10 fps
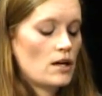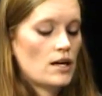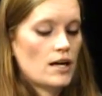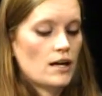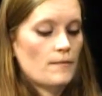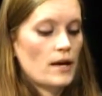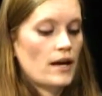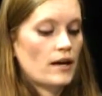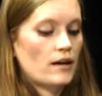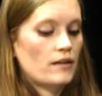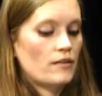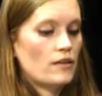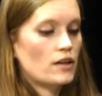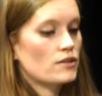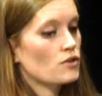uh, and
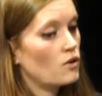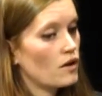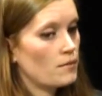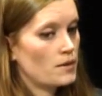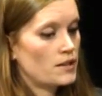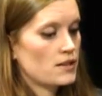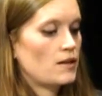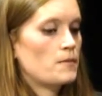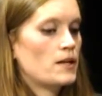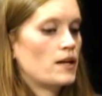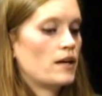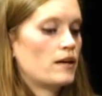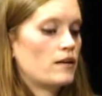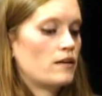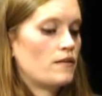these coal companies come in
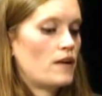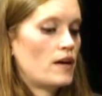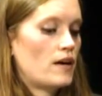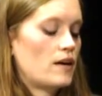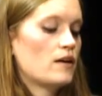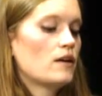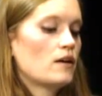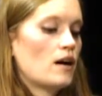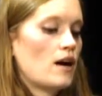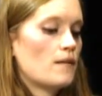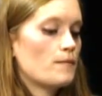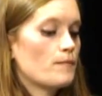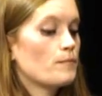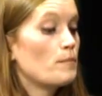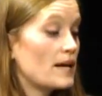and they um,
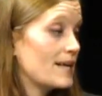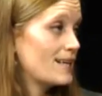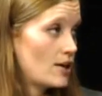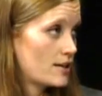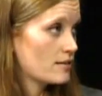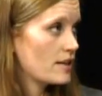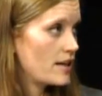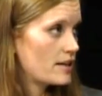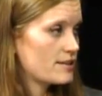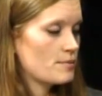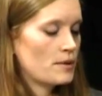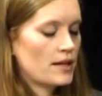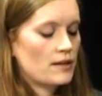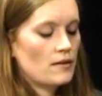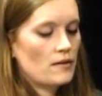bid on a lease,
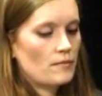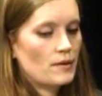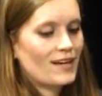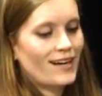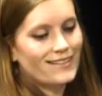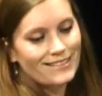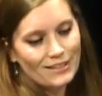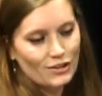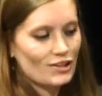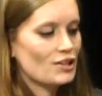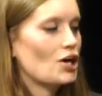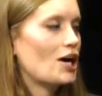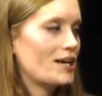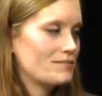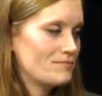but because there's an
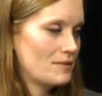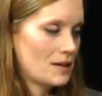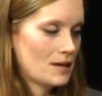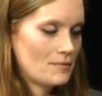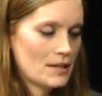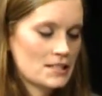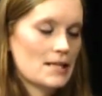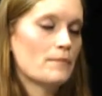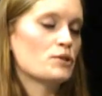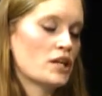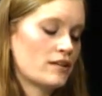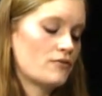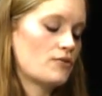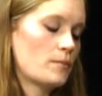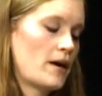odd um, exemption
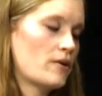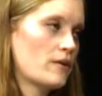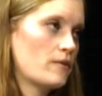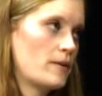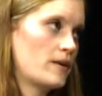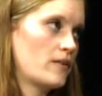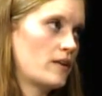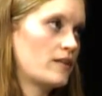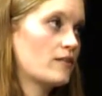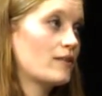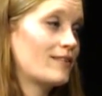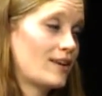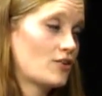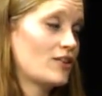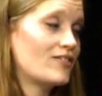for Powder River Basin, it's it's
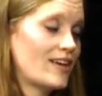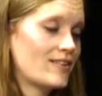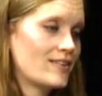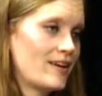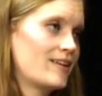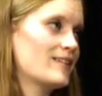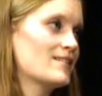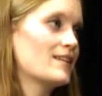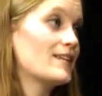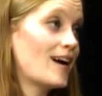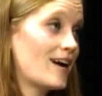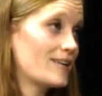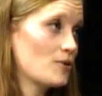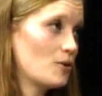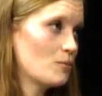actually designated as a
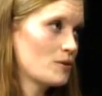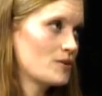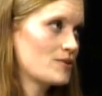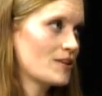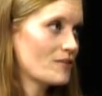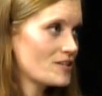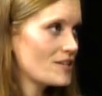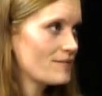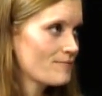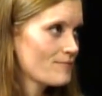non-coal producing region,